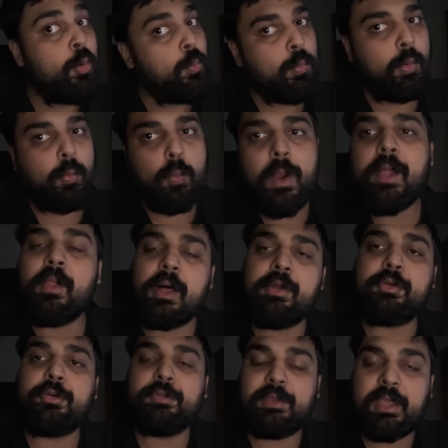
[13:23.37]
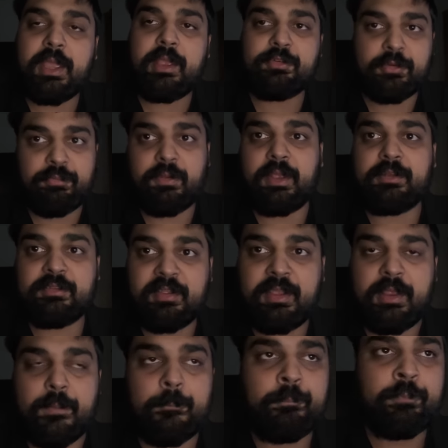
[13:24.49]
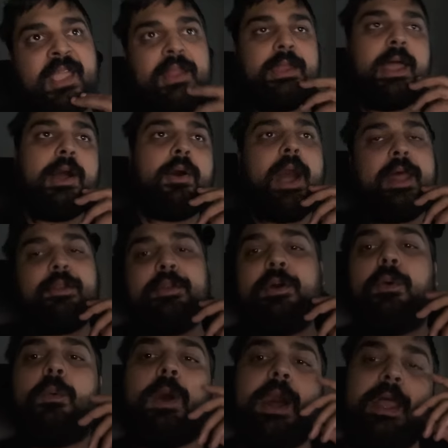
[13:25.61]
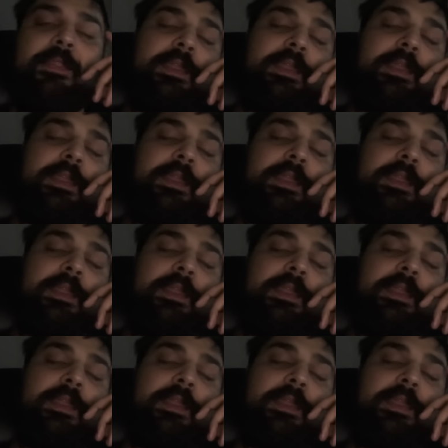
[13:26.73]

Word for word: were well under the age of 18. Now, I don't know why